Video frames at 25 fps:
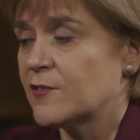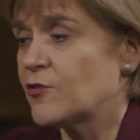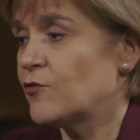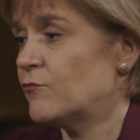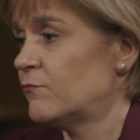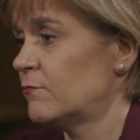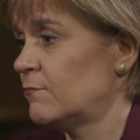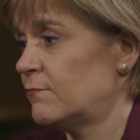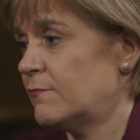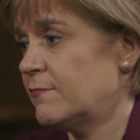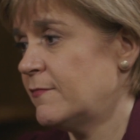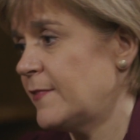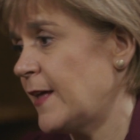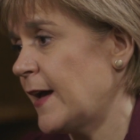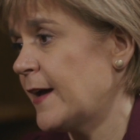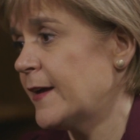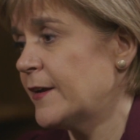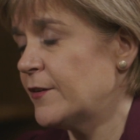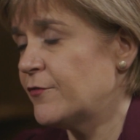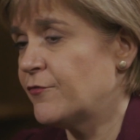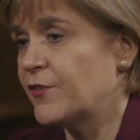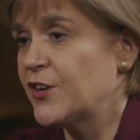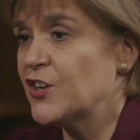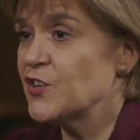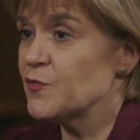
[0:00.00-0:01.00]
And on
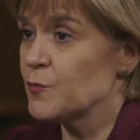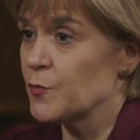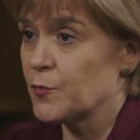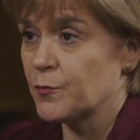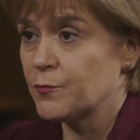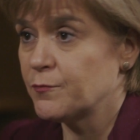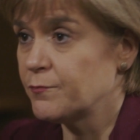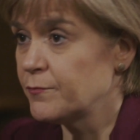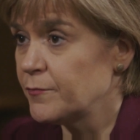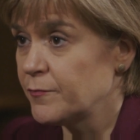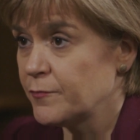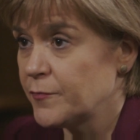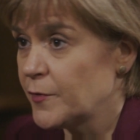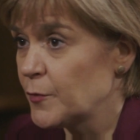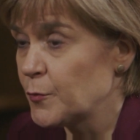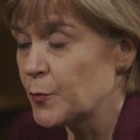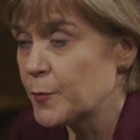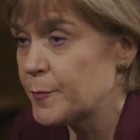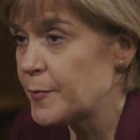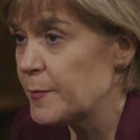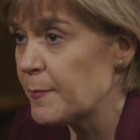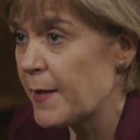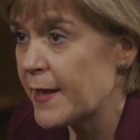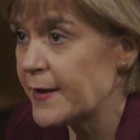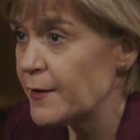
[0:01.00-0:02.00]
that arrangement, there
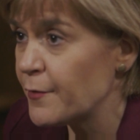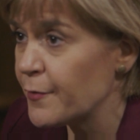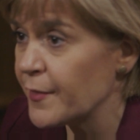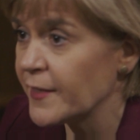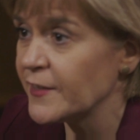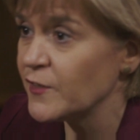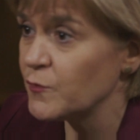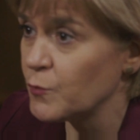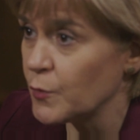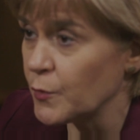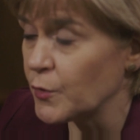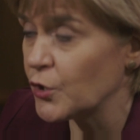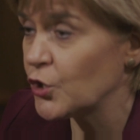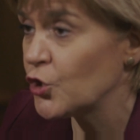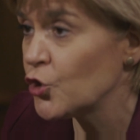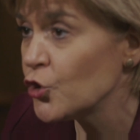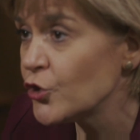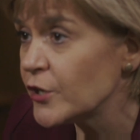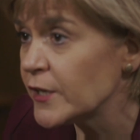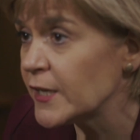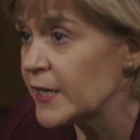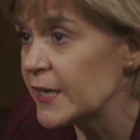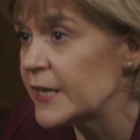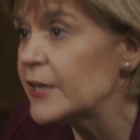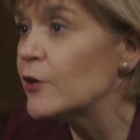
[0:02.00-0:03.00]
would be many things we
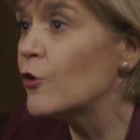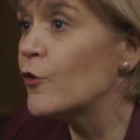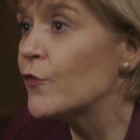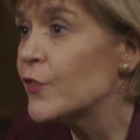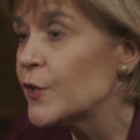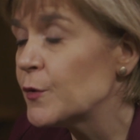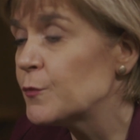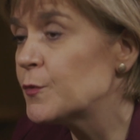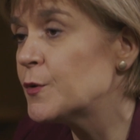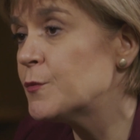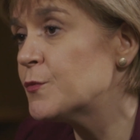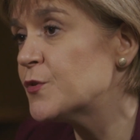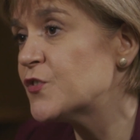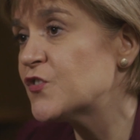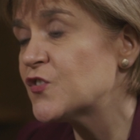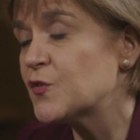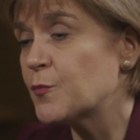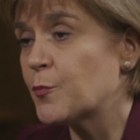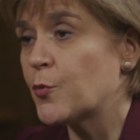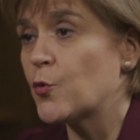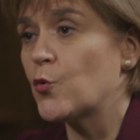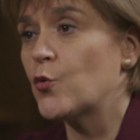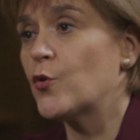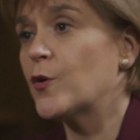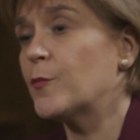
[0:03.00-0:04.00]
could agree on that we would
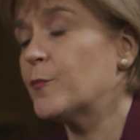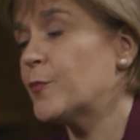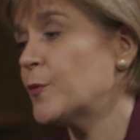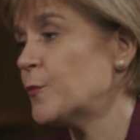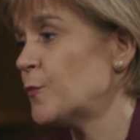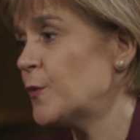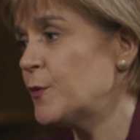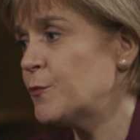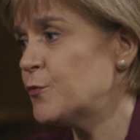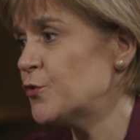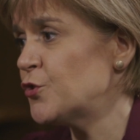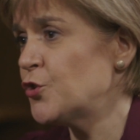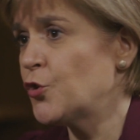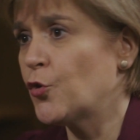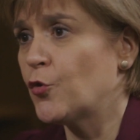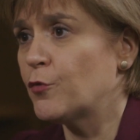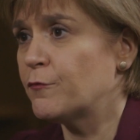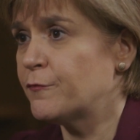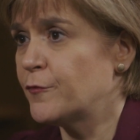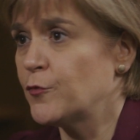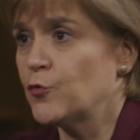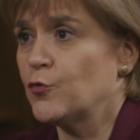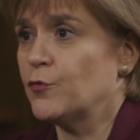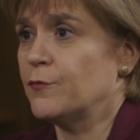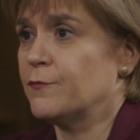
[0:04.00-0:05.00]
support, but we would
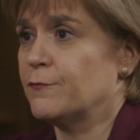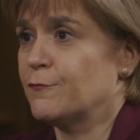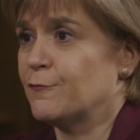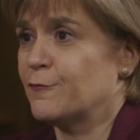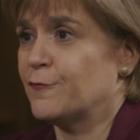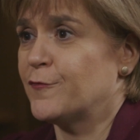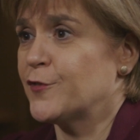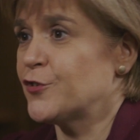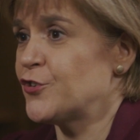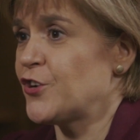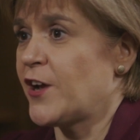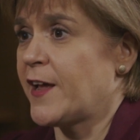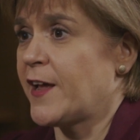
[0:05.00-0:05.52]
not vote for